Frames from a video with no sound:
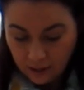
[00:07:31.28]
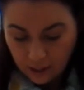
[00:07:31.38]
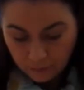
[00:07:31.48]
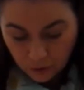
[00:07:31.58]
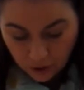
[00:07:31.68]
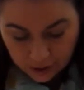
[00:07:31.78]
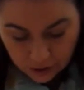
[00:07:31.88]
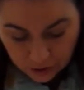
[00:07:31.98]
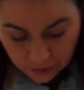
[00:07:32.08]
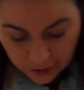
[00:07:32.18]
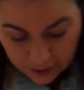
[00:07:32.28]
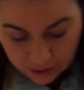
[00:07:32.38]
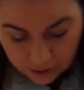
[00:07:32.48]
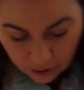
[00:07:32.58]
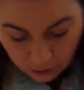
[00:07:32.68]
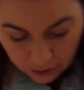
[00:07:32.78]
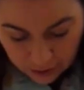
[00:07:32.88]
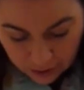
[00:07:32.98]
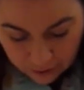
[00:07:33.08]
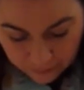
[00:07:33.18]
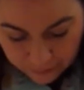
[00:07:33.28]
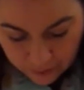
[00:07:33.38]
And what I do is I